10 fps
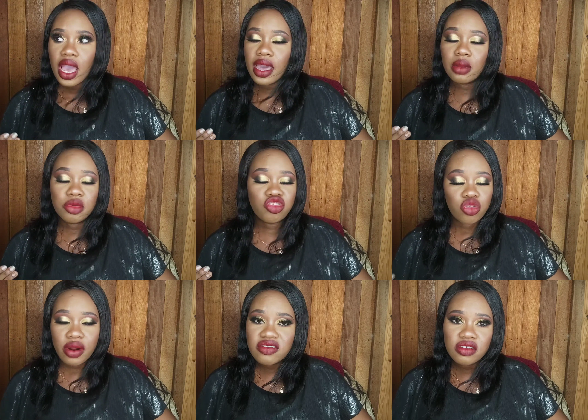and the
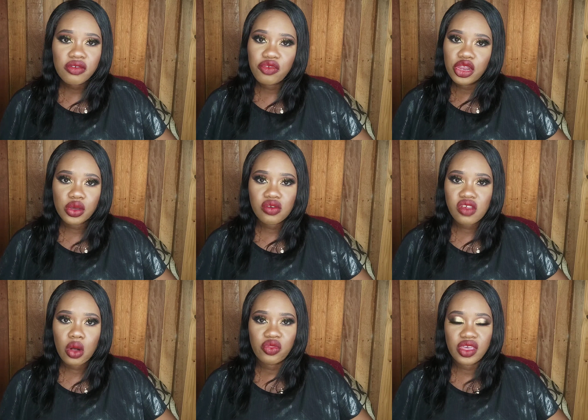majority of
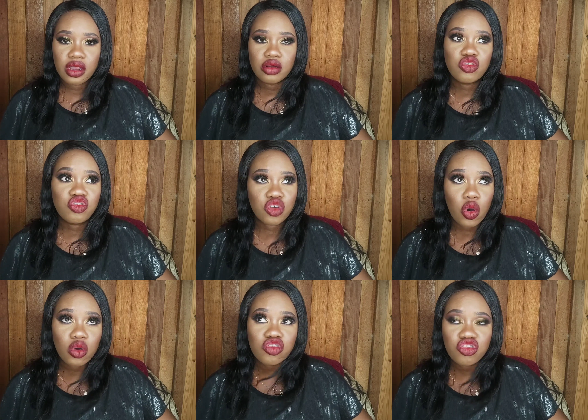videos out there
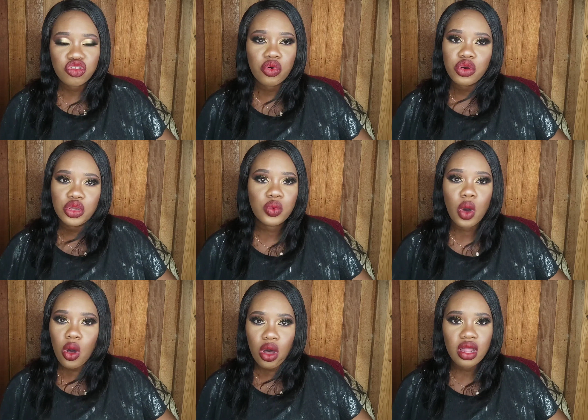don't show
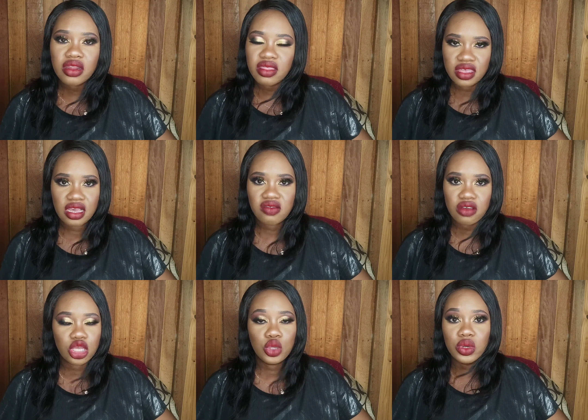you all the things
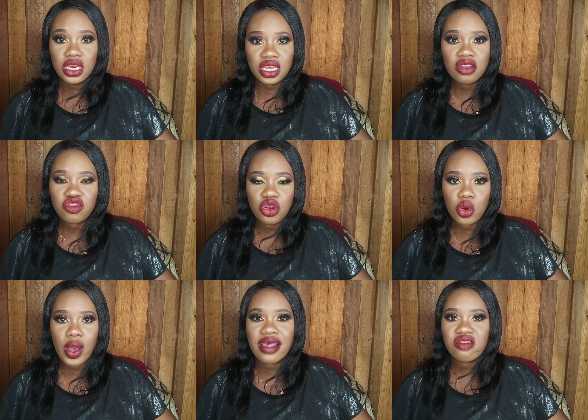that you need to
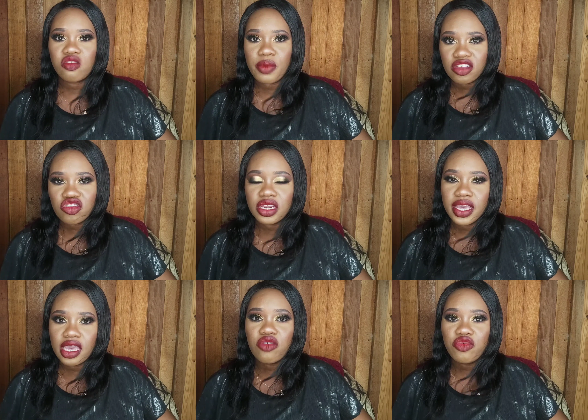know,
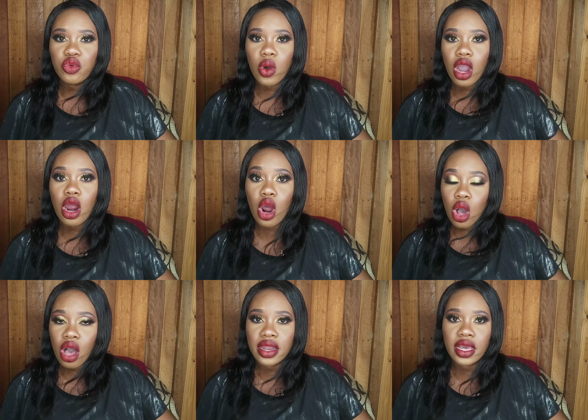especially if you are
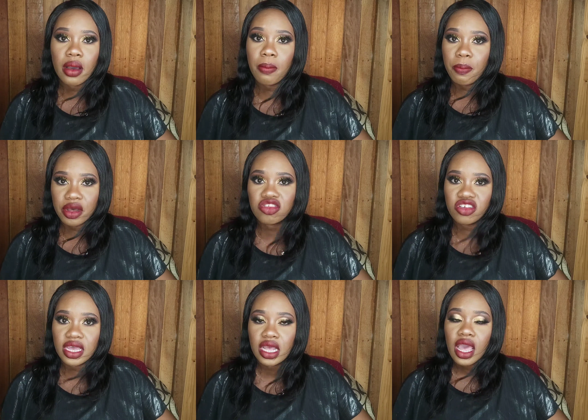on a
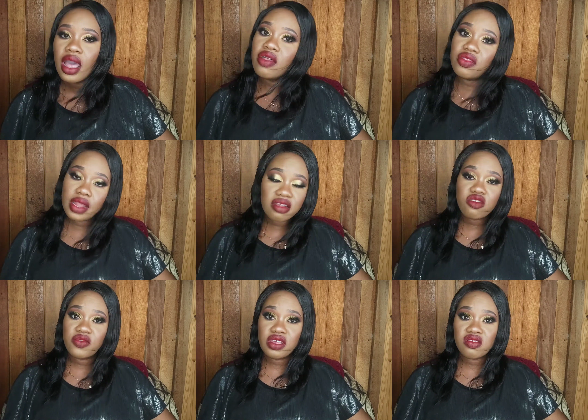budget. And
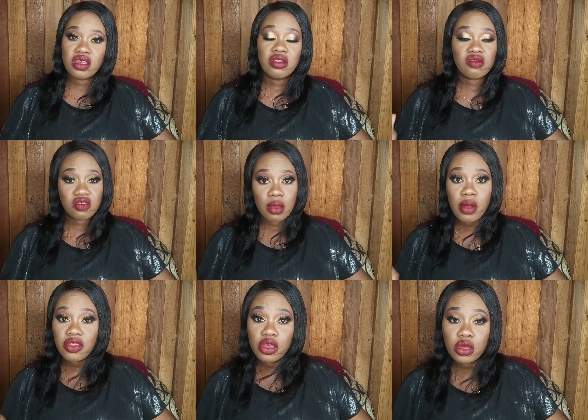let's face it,
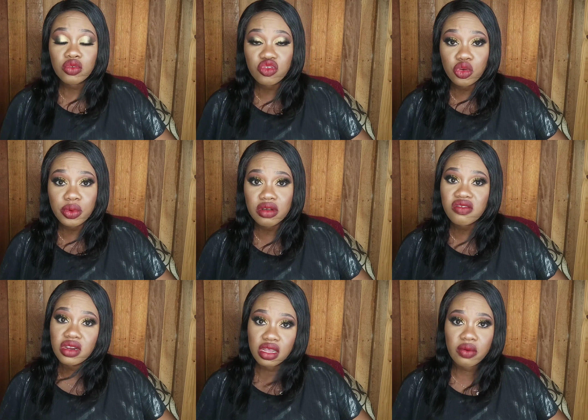some other
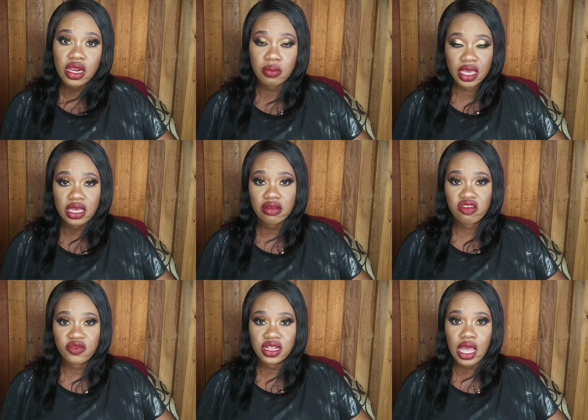YouTubers literally make
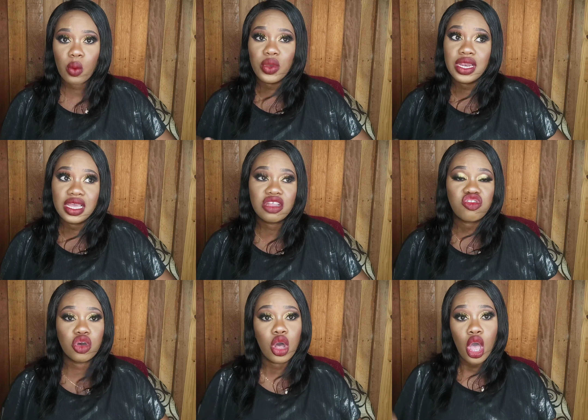us feel that we
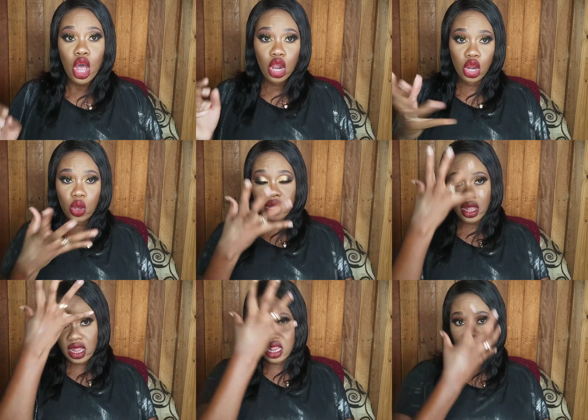need to look
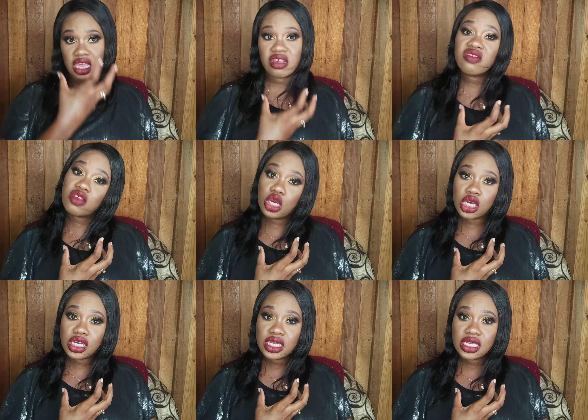this
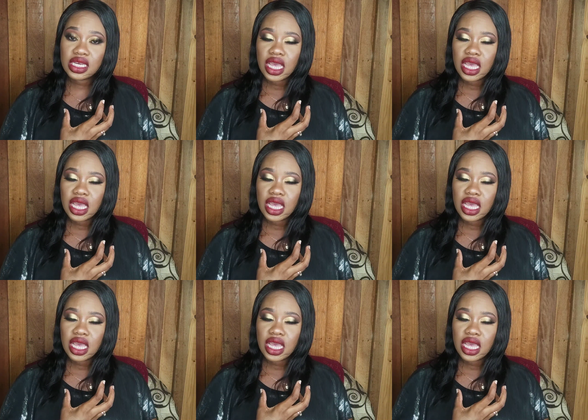good